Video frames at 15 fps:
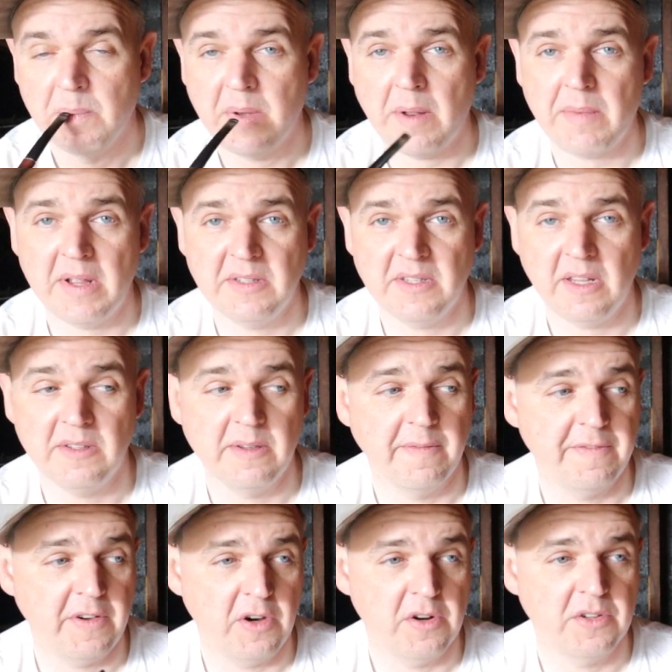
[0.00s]
But I might send
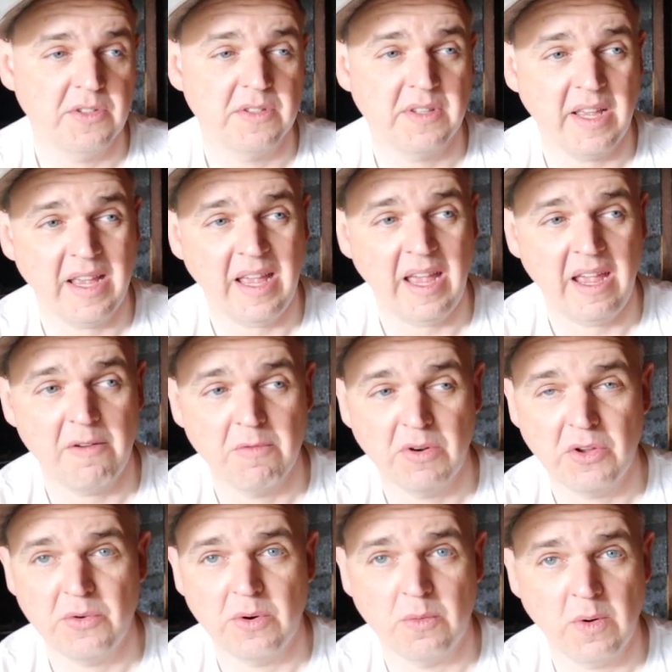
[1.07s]
some photos and say, hey,
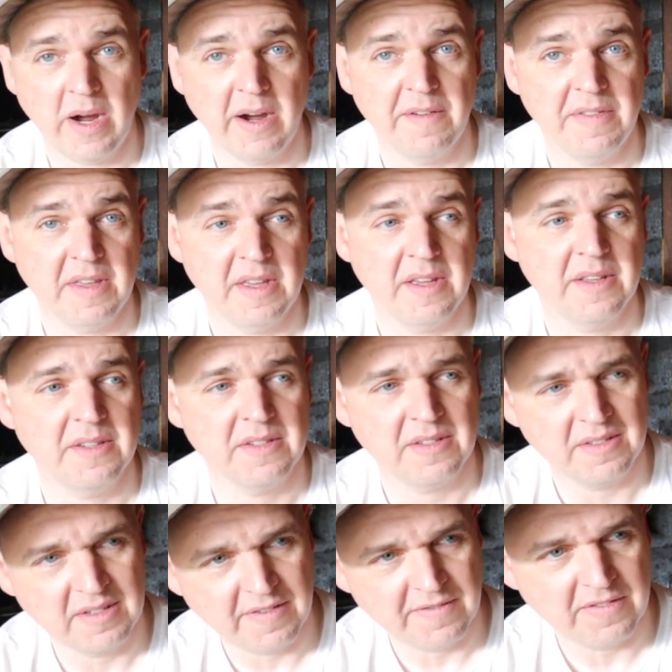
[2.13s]
were you aware of this?
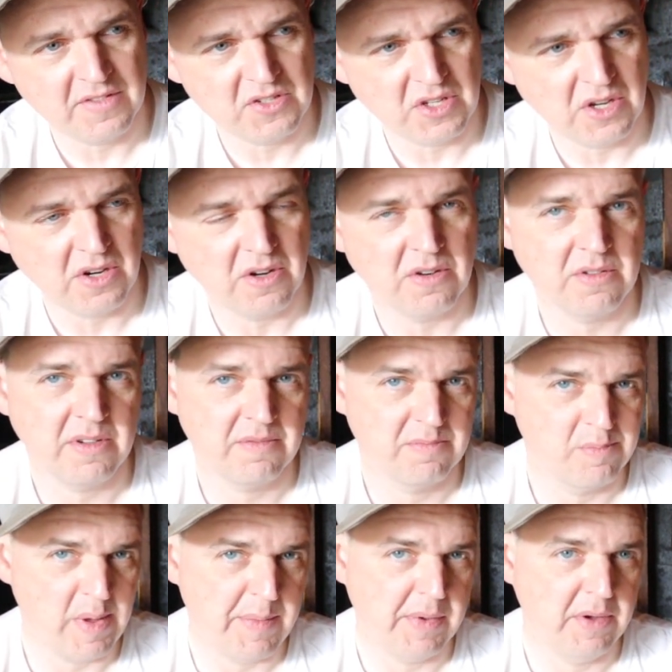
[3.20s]
And if so,
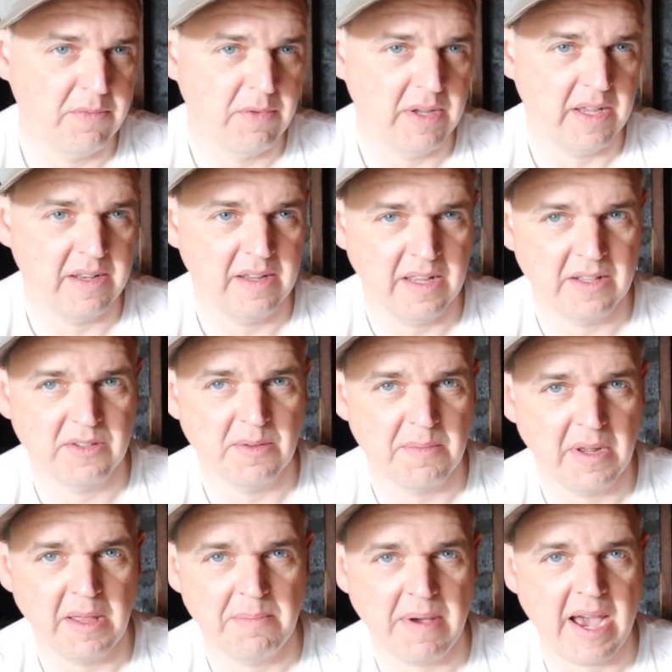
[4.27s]
maybe we can get some
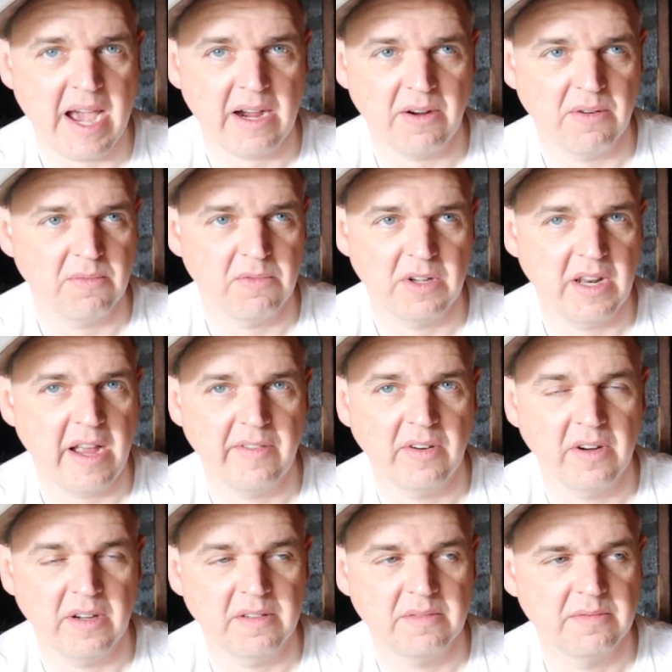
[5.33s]
money back or
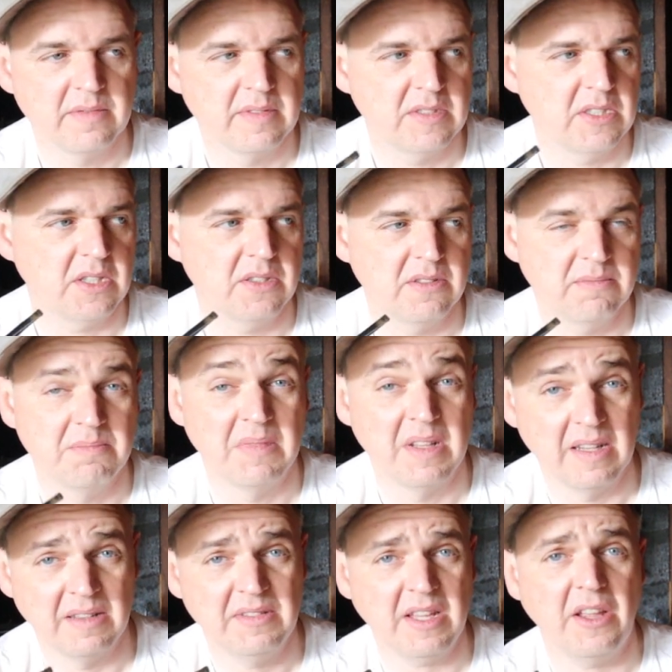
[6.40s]
whatever. And just
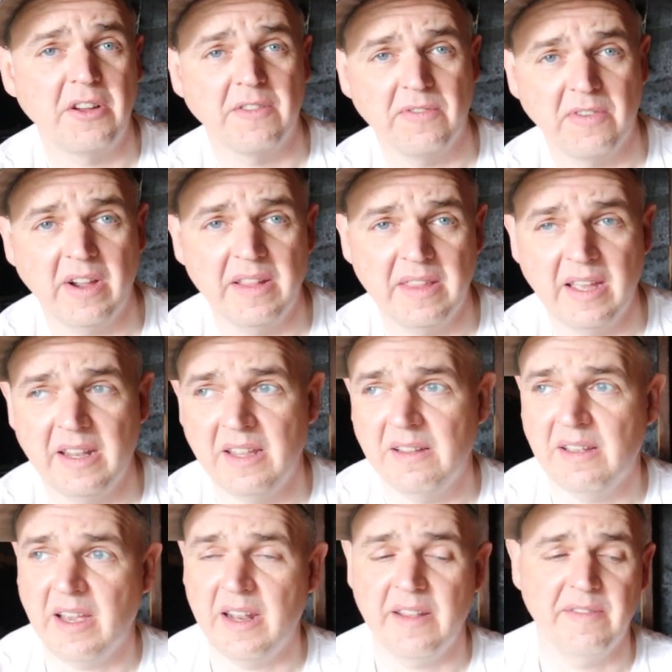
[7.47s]
tell your friend that he
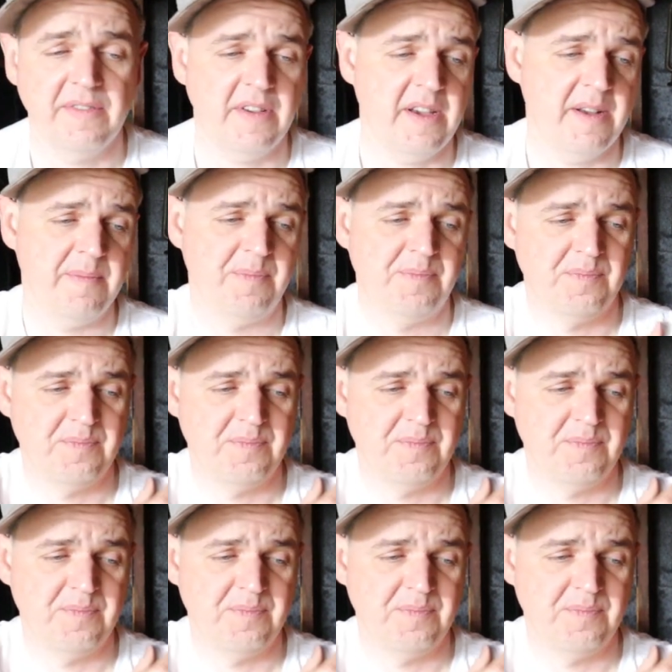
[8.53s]
kind of, uh,